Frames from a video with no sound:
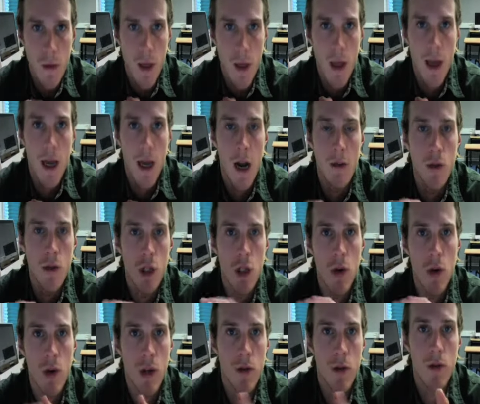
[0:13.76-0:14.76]
and I'm just
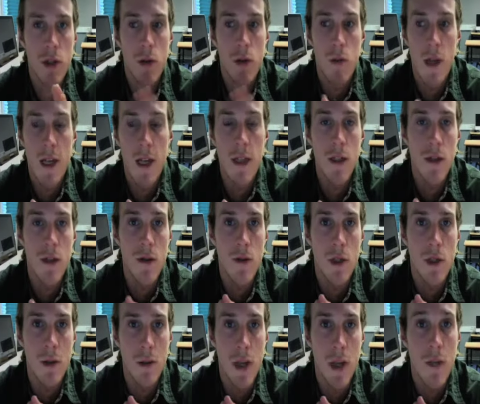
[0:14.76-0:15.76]
going to explain to you
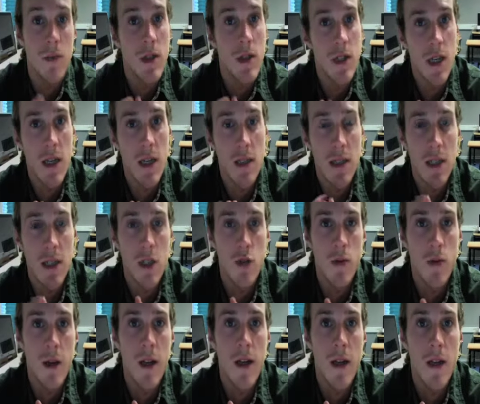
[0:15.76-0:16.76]
some of the mistakes that you
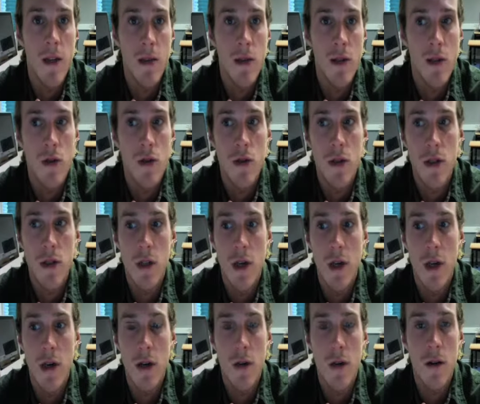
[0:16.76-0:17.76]
made so that you can
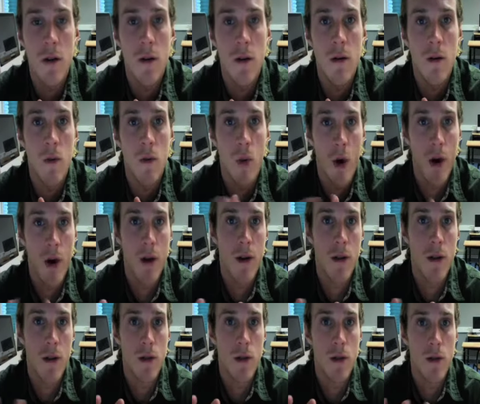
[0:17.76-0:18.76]
work
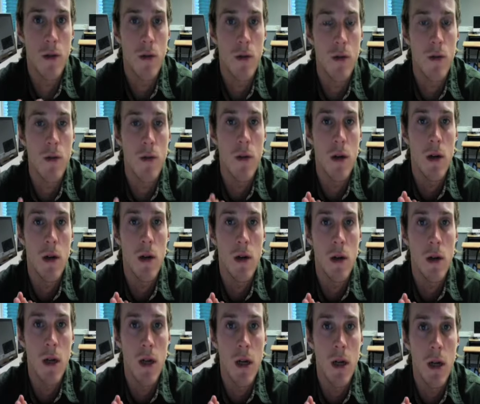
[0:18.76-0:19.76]
to
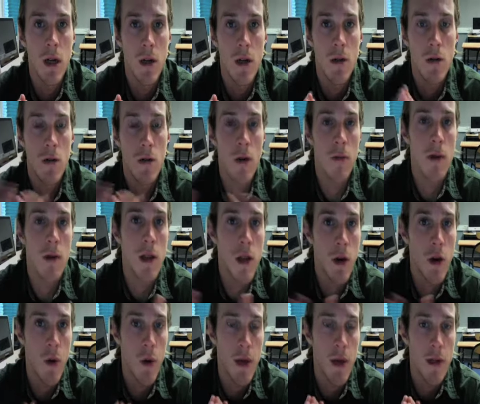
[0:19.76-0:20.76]

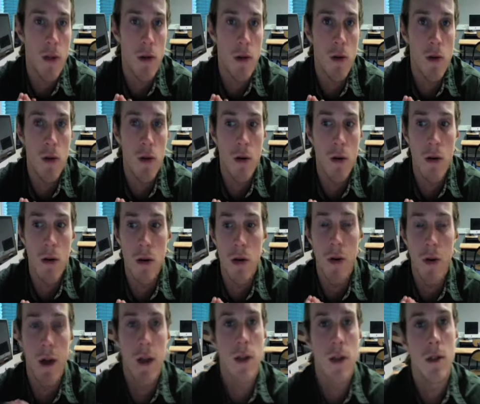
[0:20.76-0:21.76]
ameliorate your
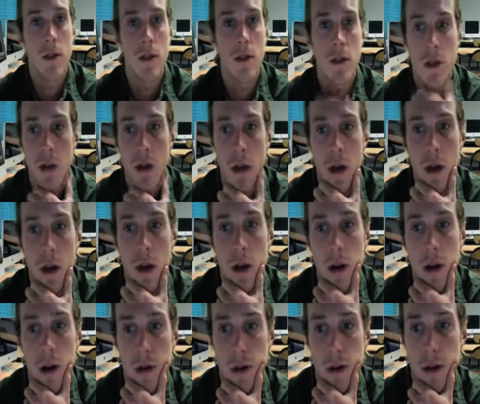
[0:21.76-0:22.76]
English.
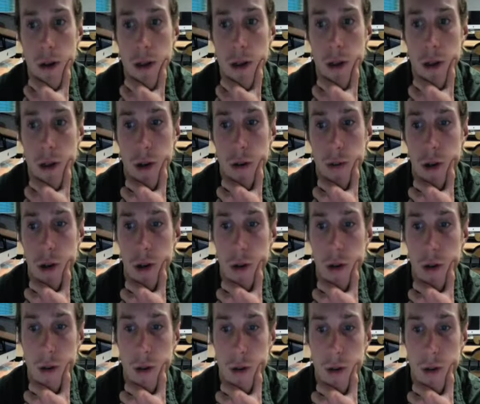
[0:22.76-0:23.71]
Okay, so here we go.